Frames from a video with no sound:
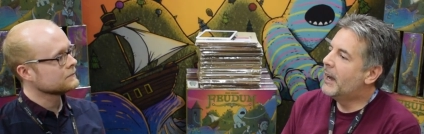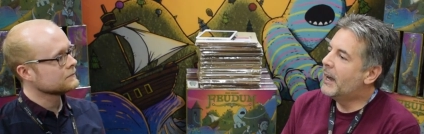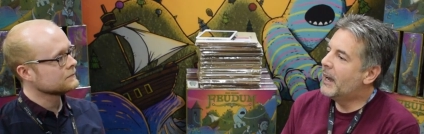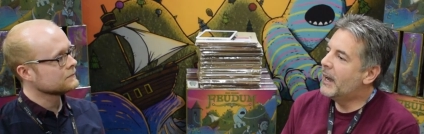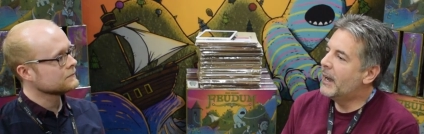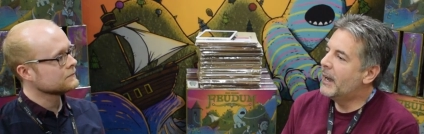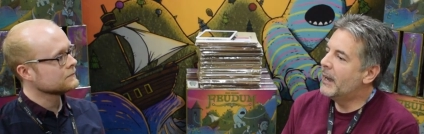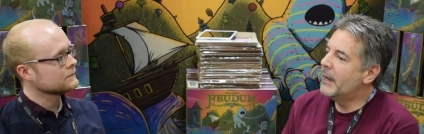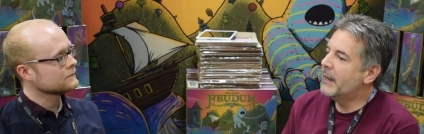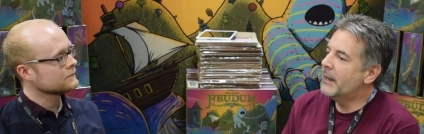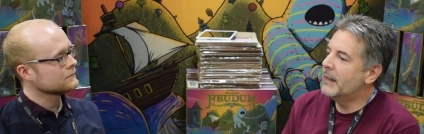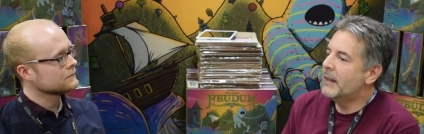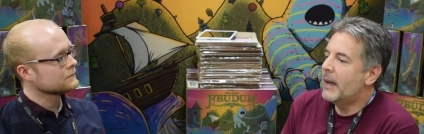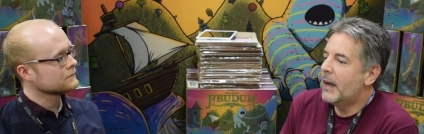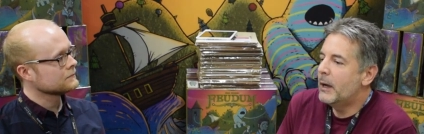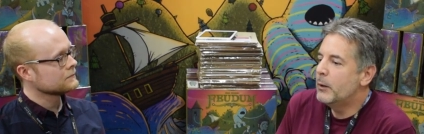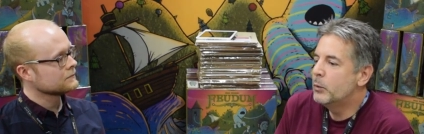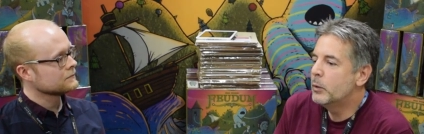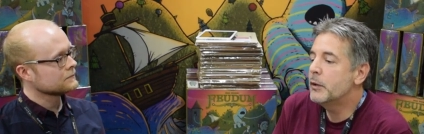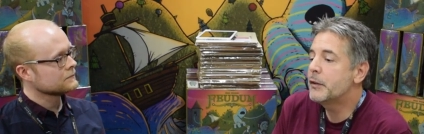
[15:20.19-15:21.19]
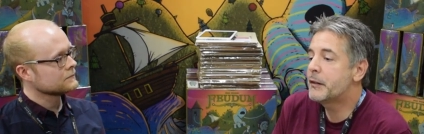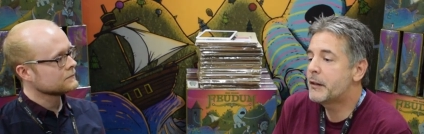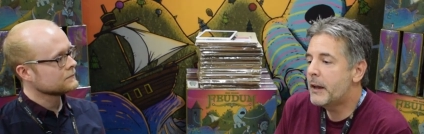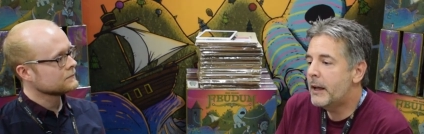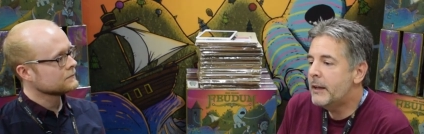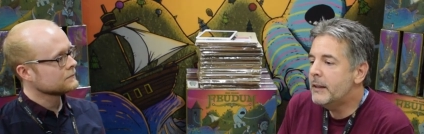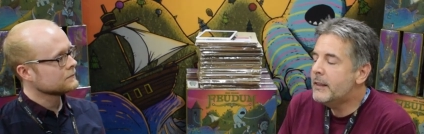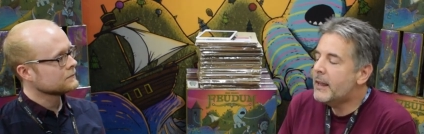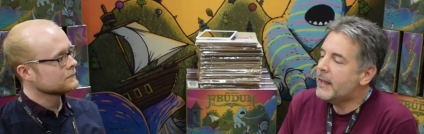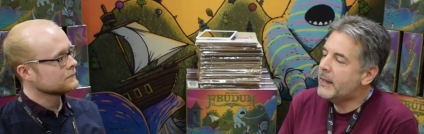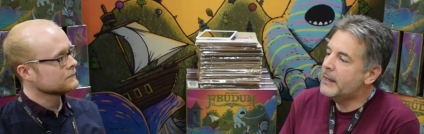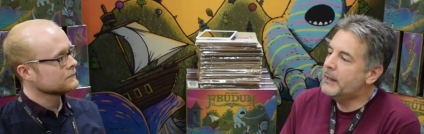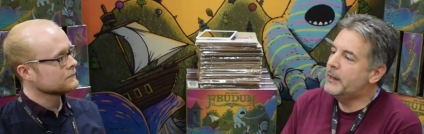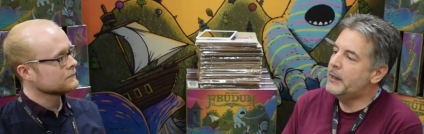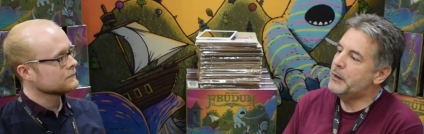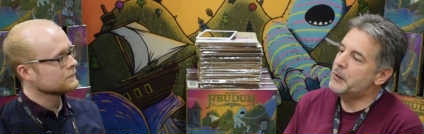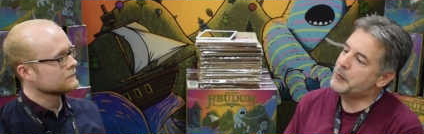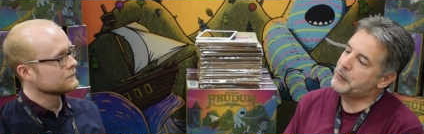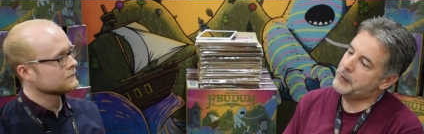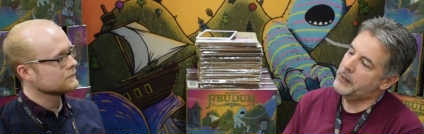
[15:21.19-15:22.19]
Speaker 1: Uh, I will say that
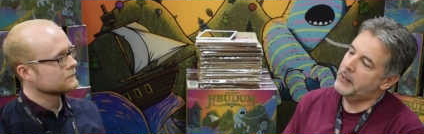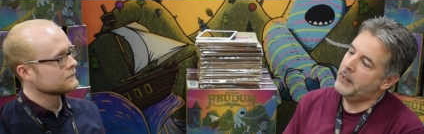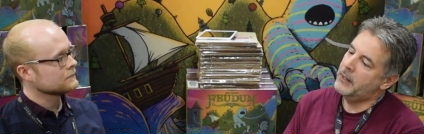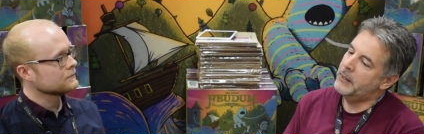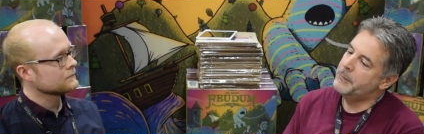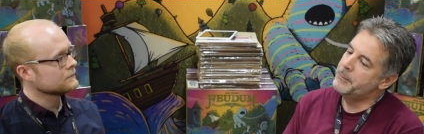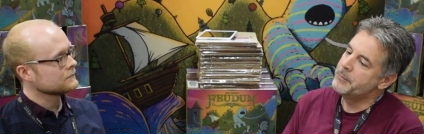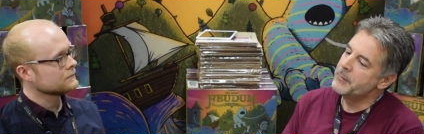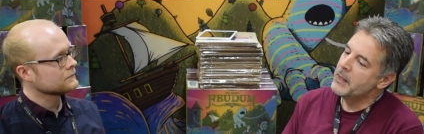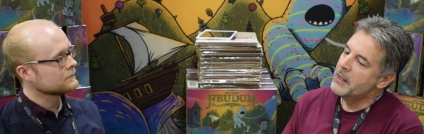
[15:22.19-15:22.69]
it is uh,